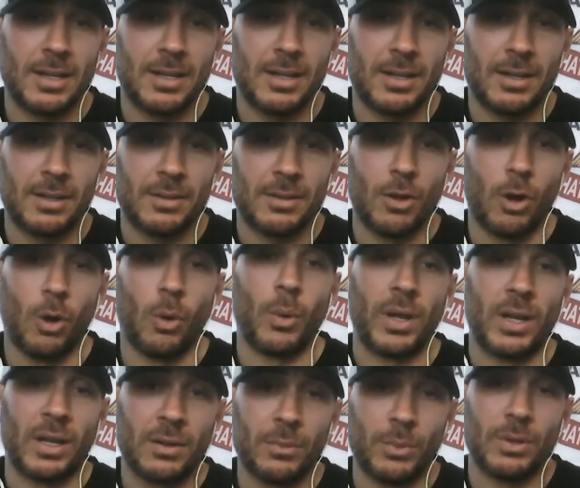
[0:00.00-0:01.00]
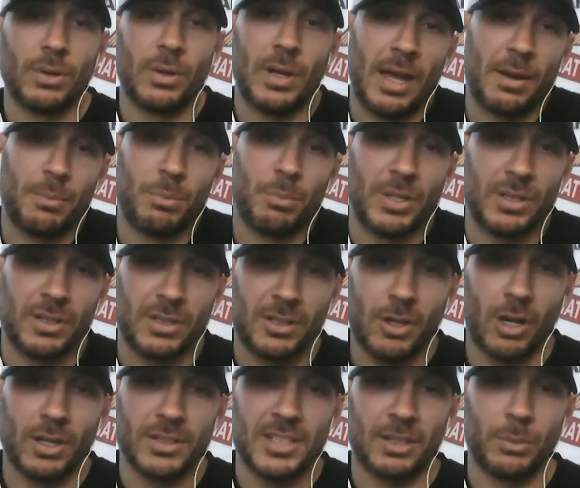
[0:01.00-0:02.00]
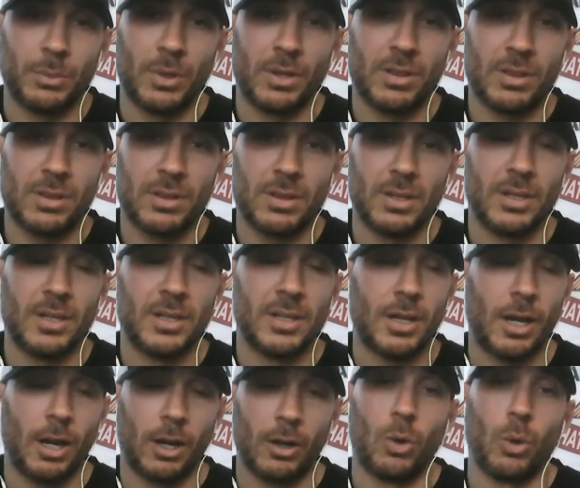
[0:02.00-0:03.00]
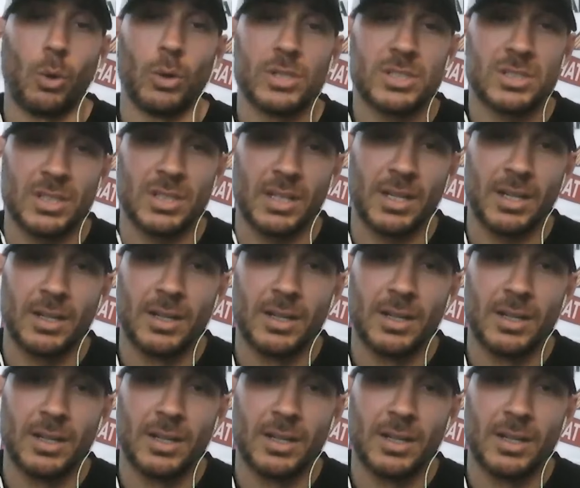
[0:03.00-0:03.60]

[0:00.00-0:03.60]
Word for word: And knowing we had been contacted with our course